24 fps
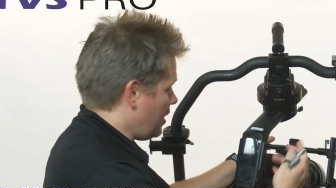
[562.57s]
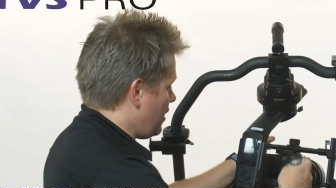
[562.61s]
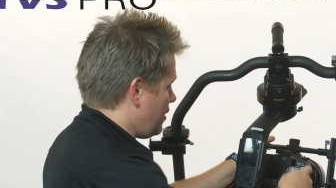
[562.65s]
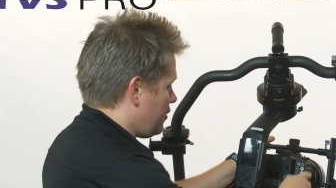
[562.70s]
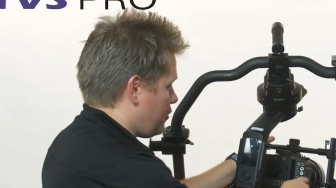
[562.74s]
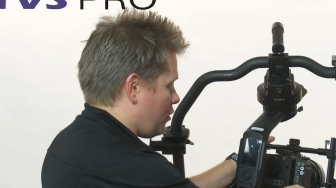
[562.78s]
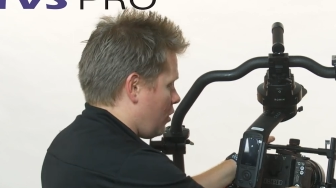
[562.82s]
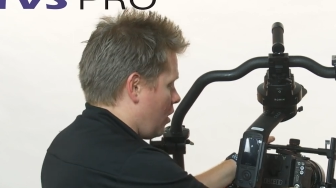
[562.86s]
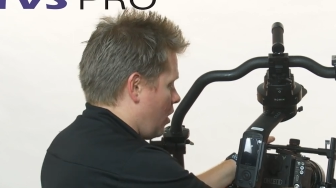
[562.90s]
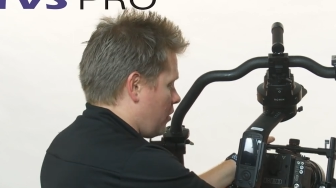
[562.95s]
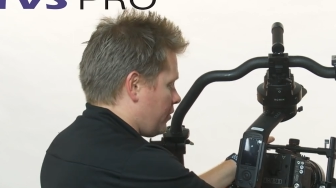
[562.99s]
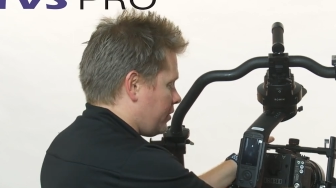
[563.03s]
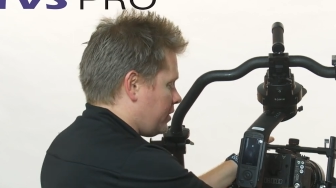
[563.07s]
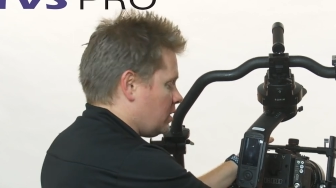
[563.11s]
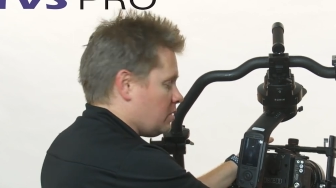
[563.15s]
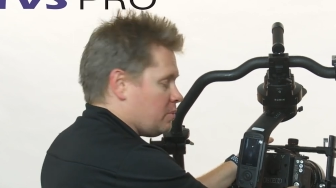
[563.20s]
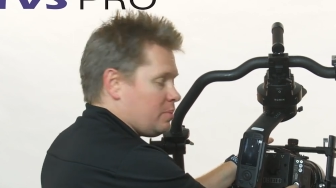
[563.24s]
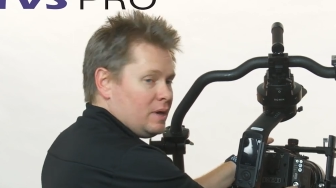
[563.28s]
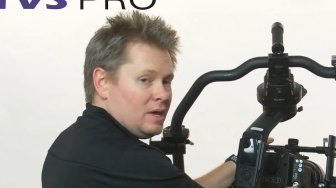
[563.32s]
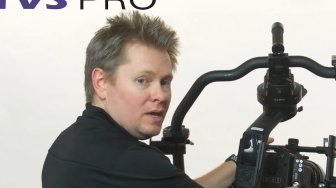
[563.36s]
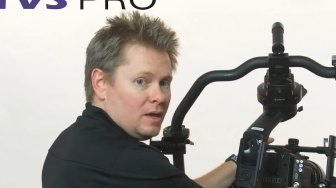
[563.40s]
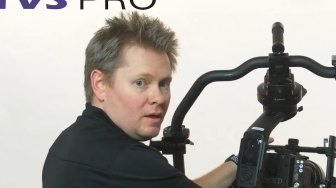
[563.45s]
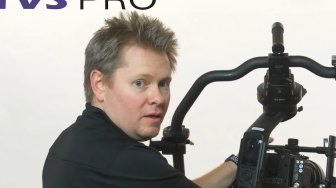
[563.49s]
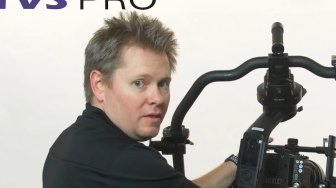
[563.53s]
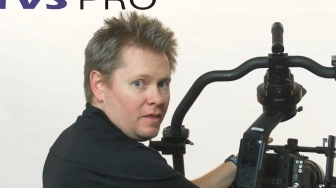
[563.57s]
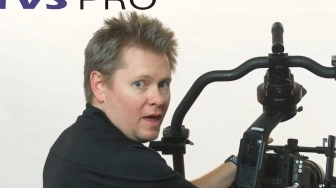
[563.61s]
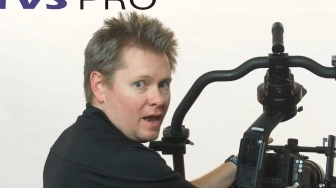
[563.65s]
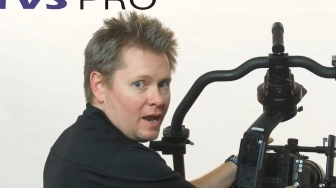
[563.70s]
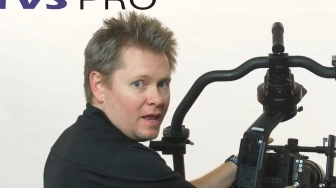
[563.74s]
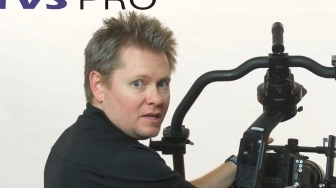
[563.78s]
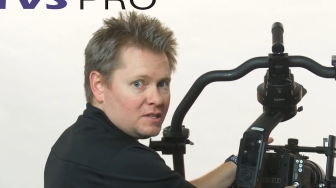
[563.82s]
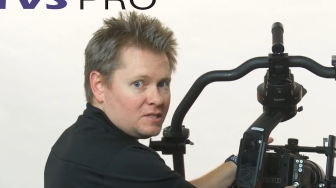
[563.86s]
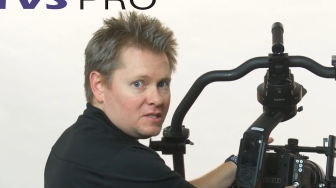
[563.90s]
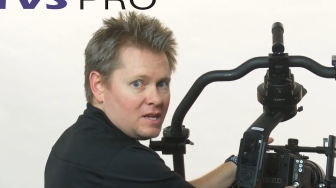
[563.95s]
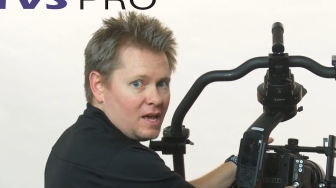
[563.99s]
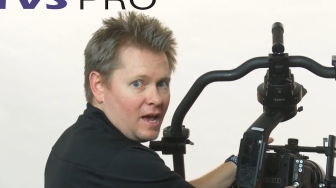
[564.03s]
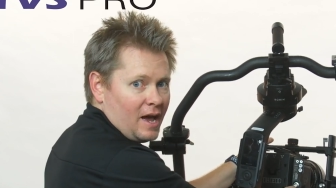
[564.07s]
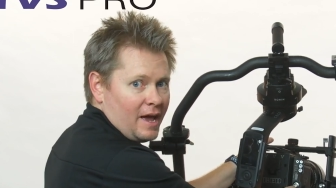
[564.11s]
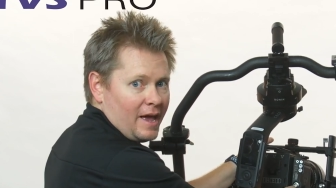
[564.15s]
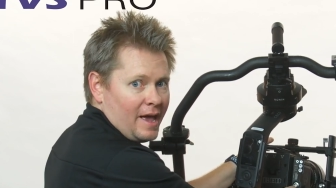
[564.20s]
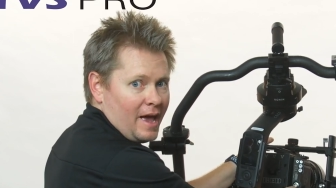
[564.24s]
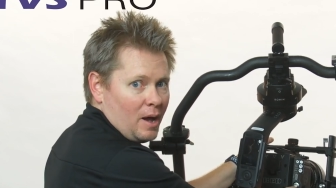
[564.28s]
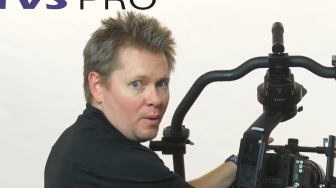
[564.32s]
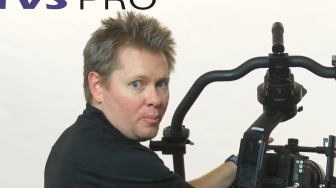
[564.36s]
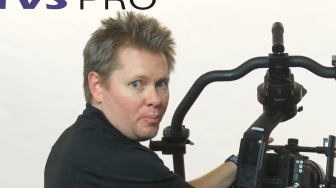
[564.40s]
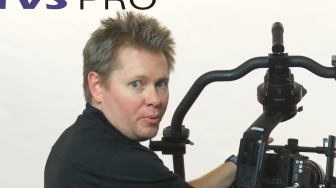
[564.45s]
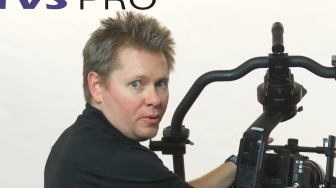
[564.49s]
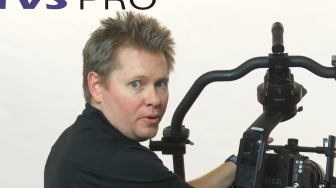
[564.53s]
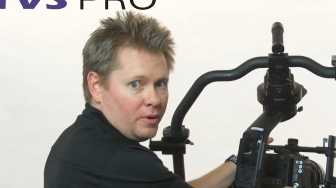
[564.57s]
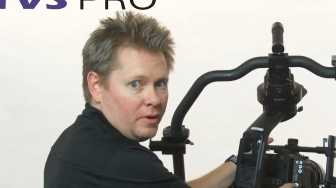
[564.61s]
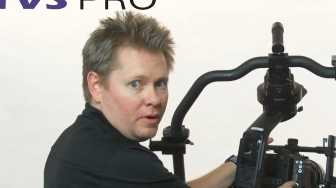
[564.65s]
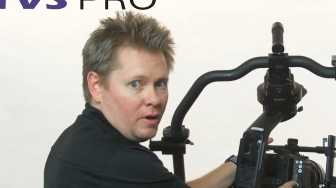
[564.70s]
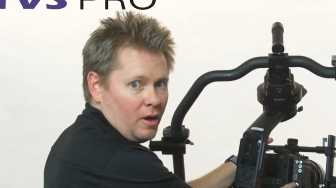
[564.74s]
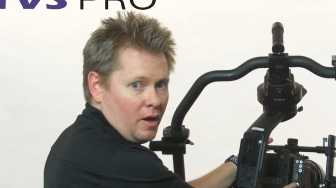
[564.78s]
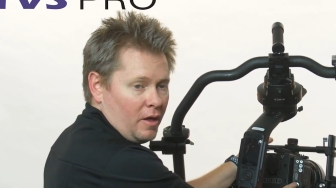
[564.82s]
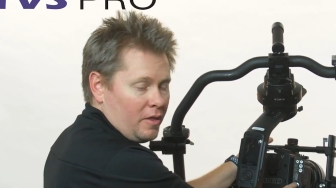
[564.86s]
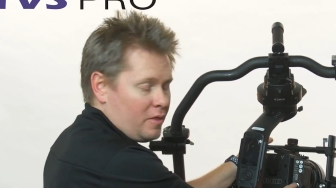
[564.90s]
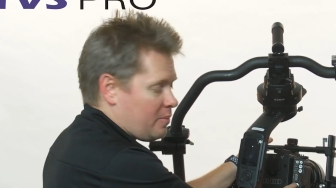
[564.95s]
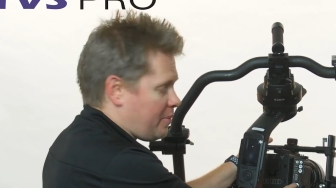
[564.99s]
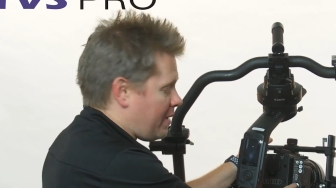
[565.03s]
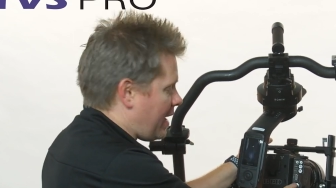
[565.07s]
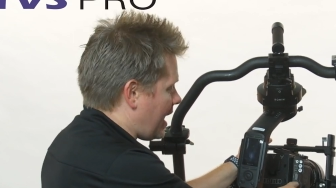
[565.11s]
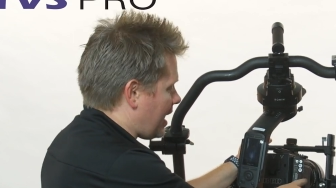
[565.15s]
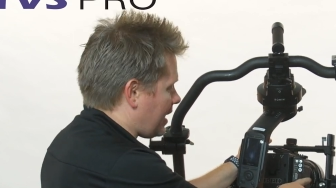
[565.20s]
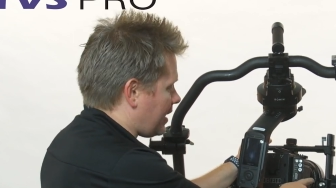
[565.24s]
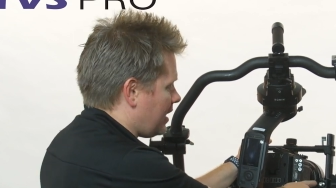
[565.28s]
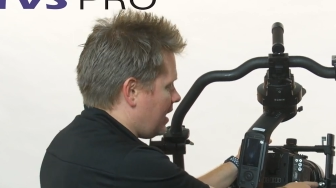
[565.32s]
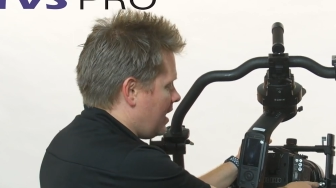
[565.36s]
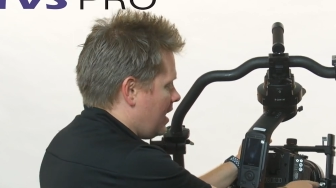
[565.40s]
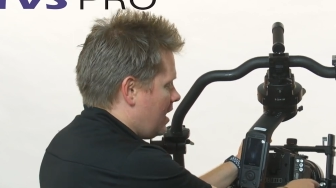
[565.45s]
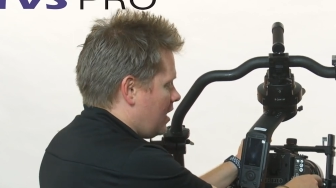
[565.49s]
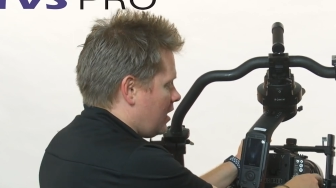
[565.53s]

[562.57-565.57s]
they're all going to be that SDI output on the back.